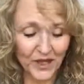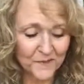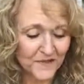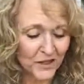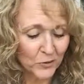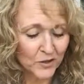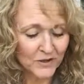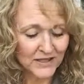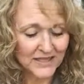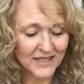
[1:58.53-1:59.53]
Up there where
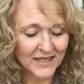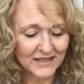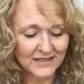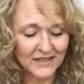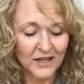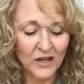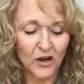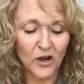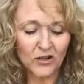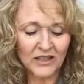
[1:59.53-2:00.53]
it says,
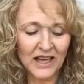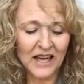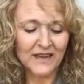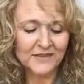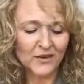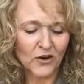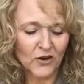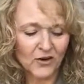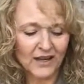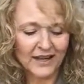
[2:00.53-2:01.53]
our lives
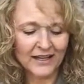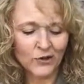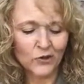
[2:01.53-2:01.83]
are a